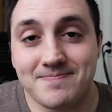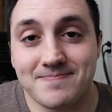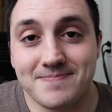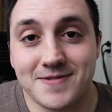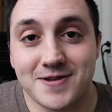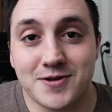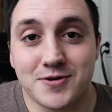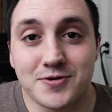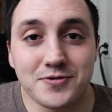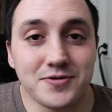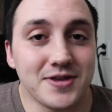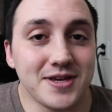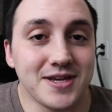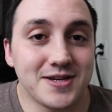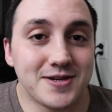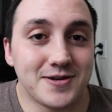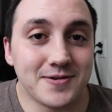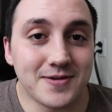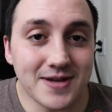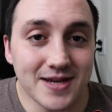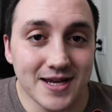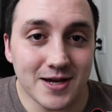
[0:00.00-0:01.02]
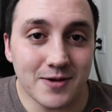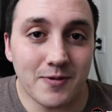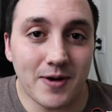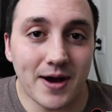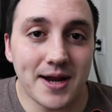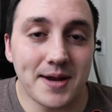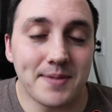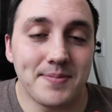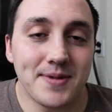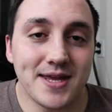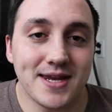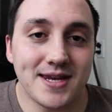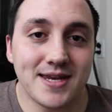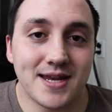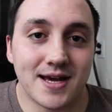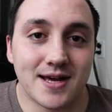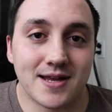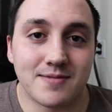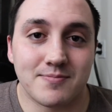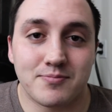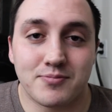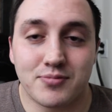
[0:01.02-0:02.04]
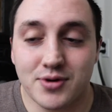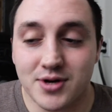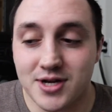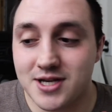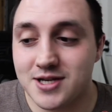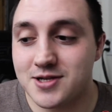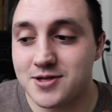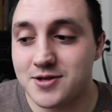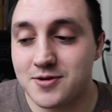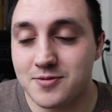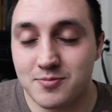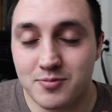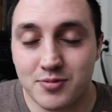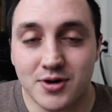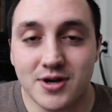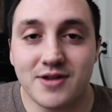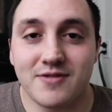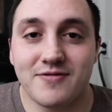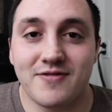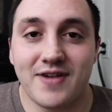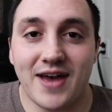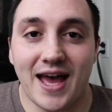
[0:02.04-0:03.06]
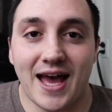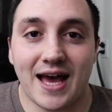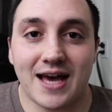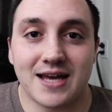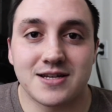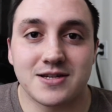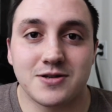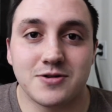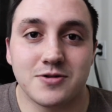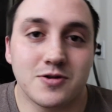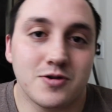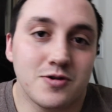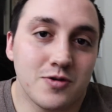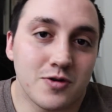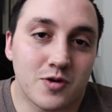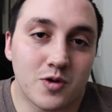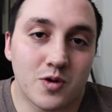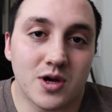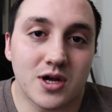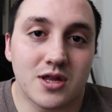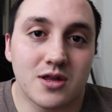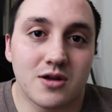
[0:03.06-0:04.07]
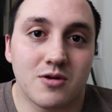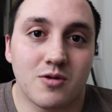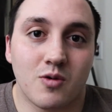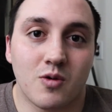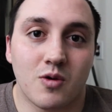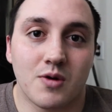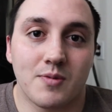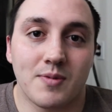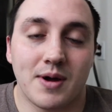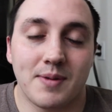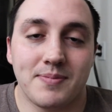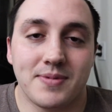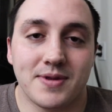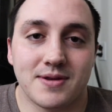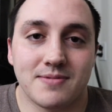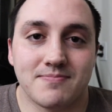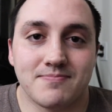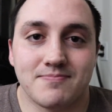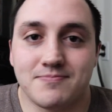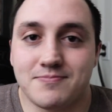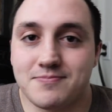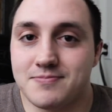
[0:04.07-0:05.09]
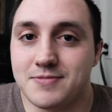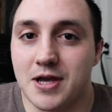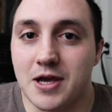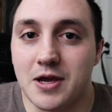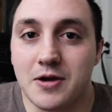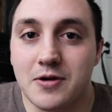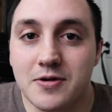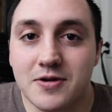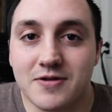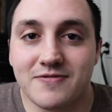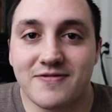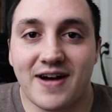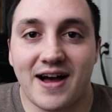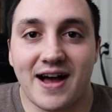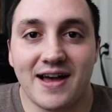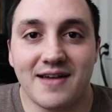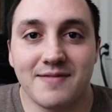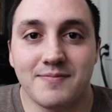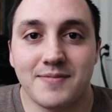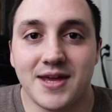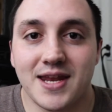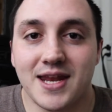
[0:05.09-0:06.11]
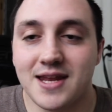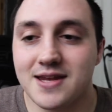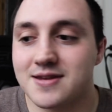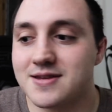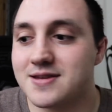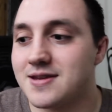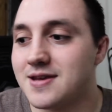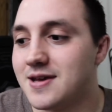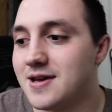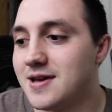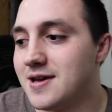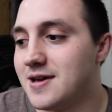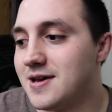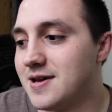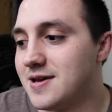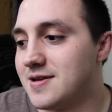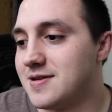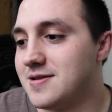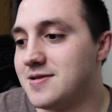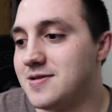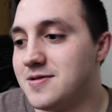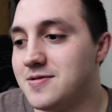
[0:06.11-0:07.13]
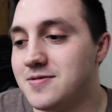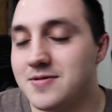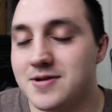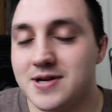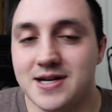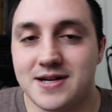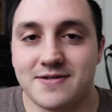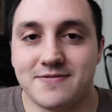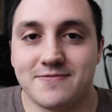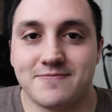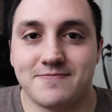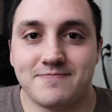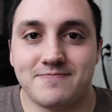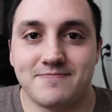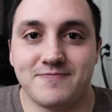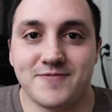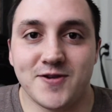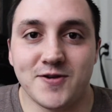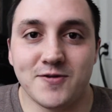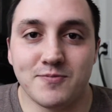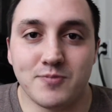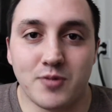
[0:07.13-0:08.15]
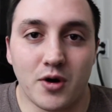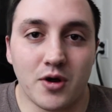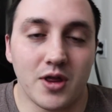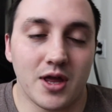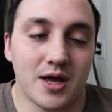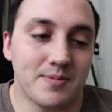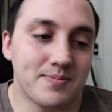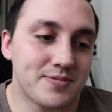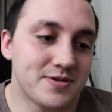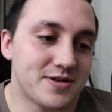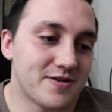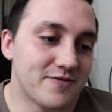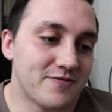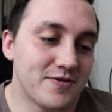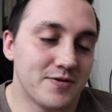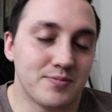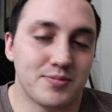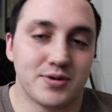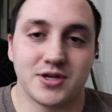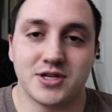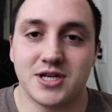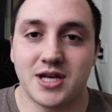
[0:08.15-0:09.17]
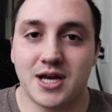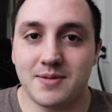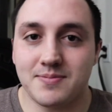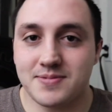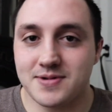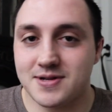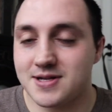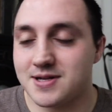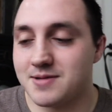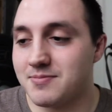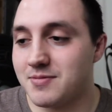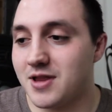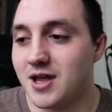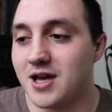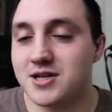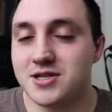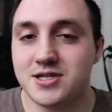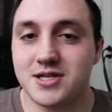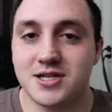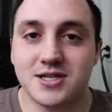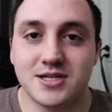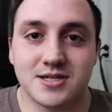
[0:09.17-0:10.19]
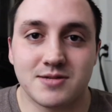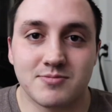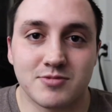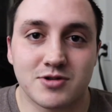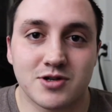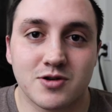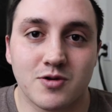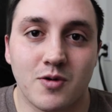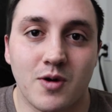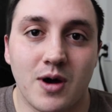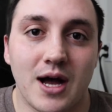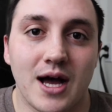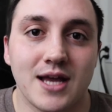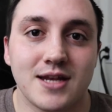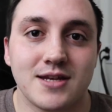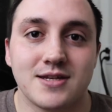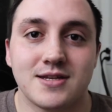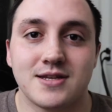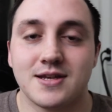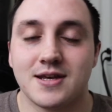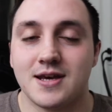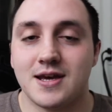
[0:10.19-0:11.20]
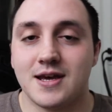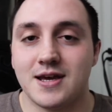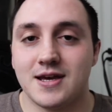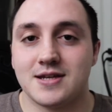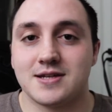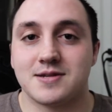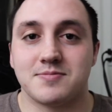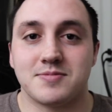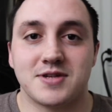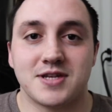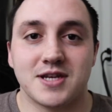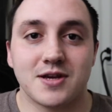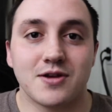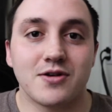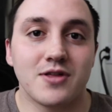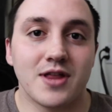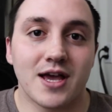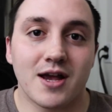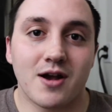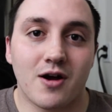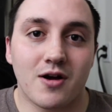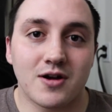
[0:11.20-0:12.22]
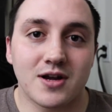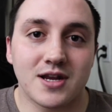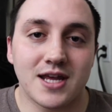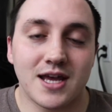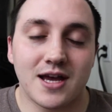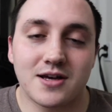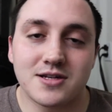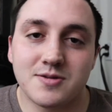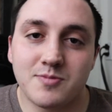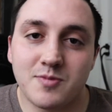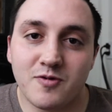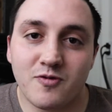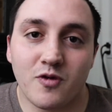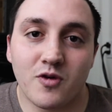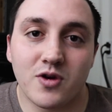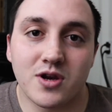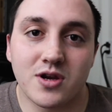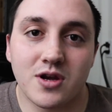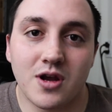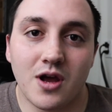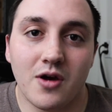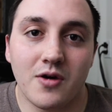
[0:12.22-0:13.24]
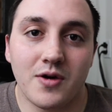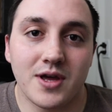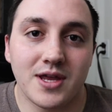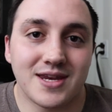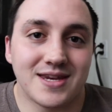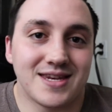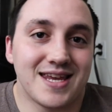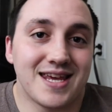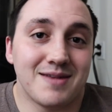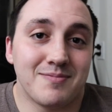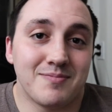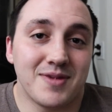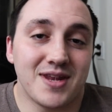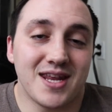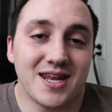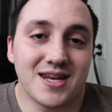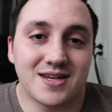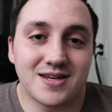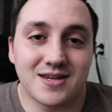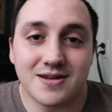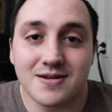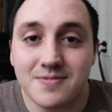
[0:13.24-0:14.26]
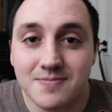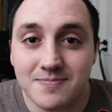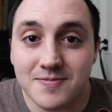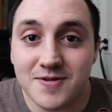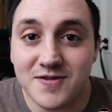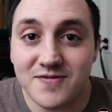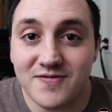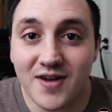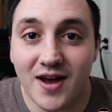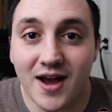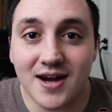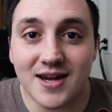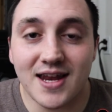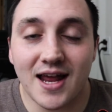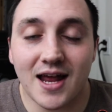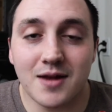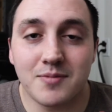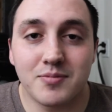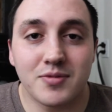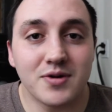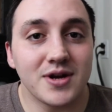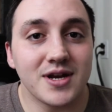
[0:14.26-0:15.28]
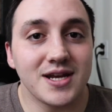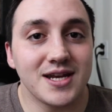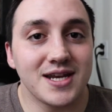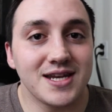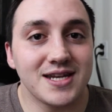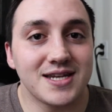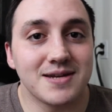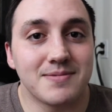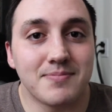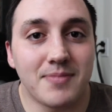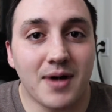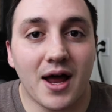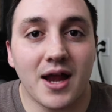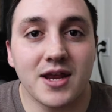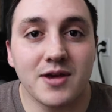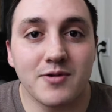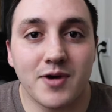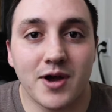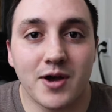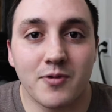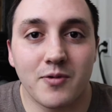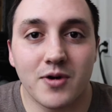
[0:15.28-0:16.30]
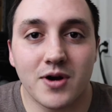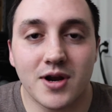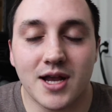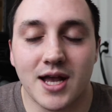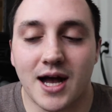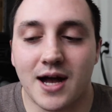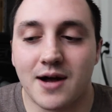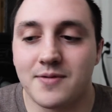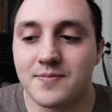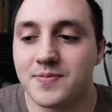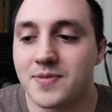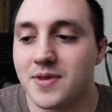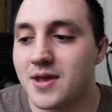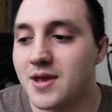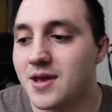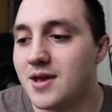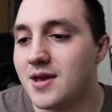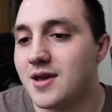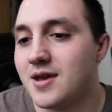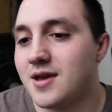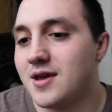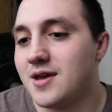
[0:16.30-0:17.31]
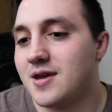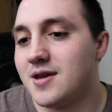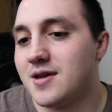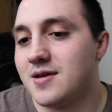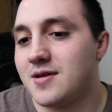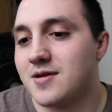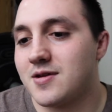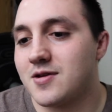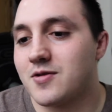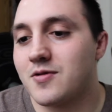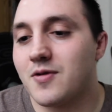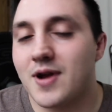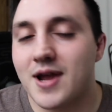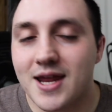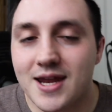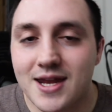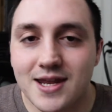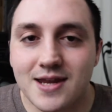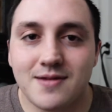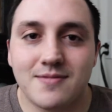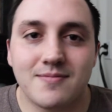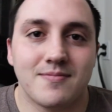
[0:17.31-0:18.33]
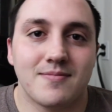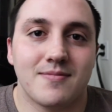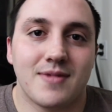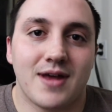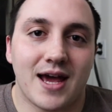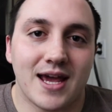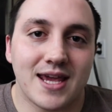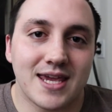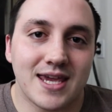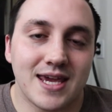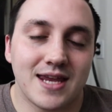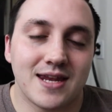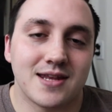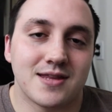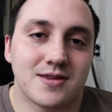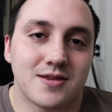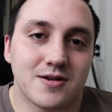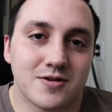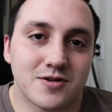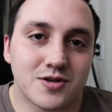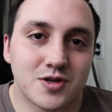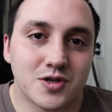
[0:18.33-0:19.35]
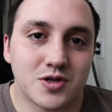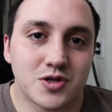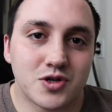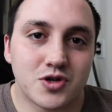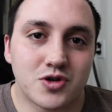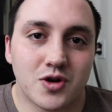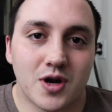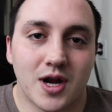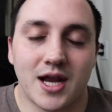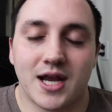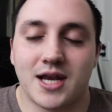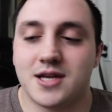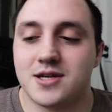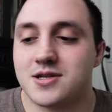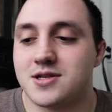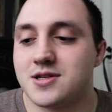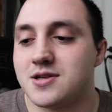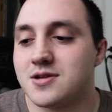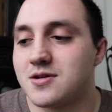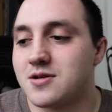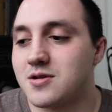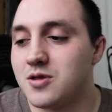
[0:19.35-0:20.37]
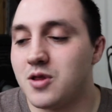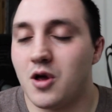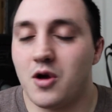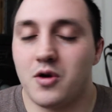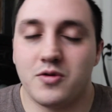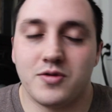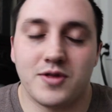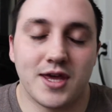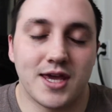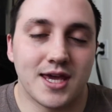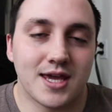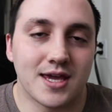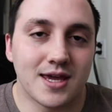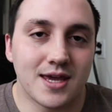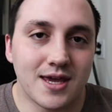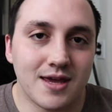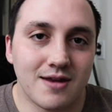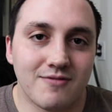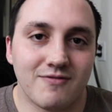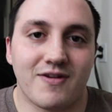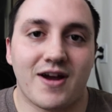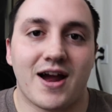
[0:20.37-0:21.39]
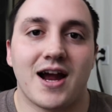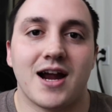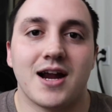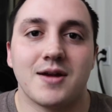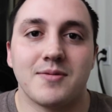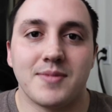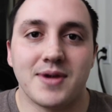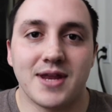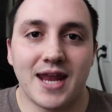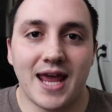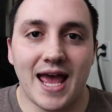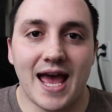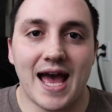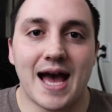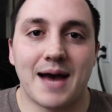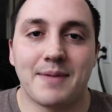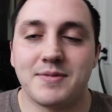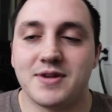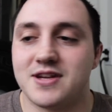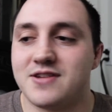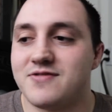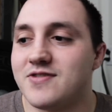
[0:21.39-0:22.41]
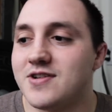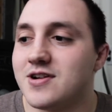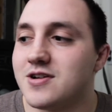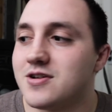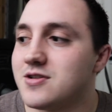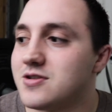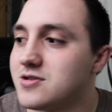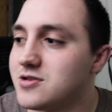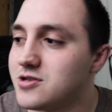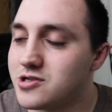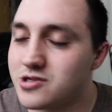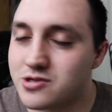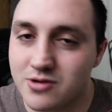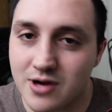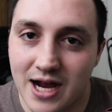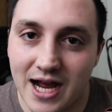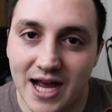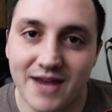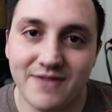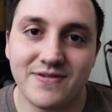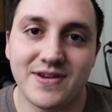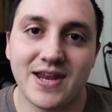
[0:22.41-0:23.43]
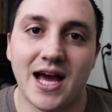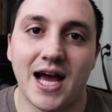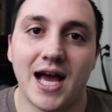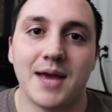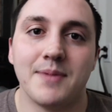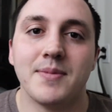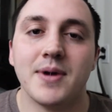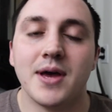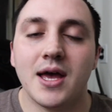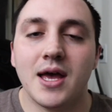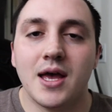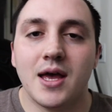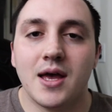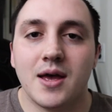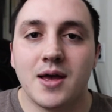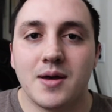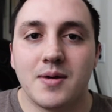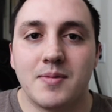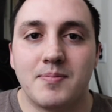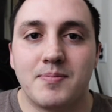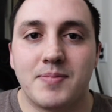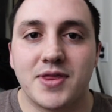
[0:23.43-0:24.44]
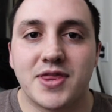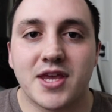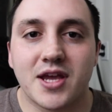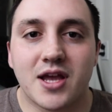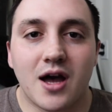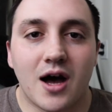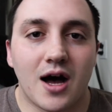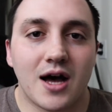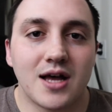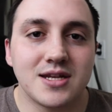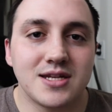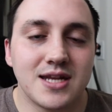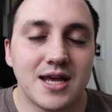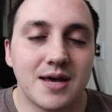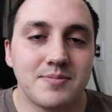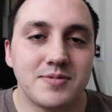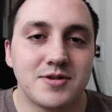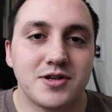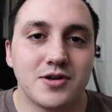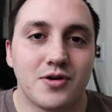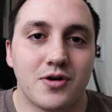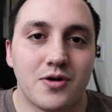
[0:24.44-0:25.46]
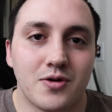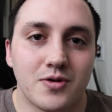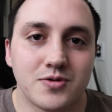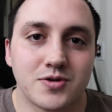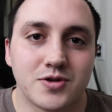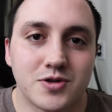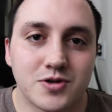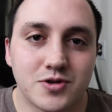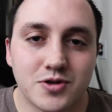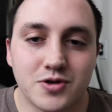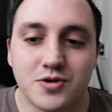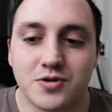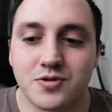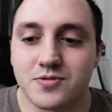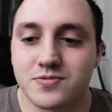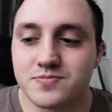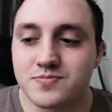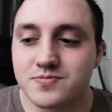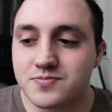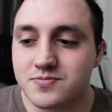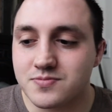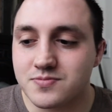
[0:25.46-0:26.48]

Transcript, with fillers: The truth is, you can get quite a bit done pretty soon, pretty fast. You do a quick little warm-up in 2 to 5 minutes, do a few pull-ups, a few push-ups, some lunges, some squats, some single leg RDLs, and before you know it, in 10 minutes, you've knocked out a pretty decent bodyweight workout. Granted, I get it. There's constraints, clothing, environment, atmosphere, drive time. But the concept still holds true.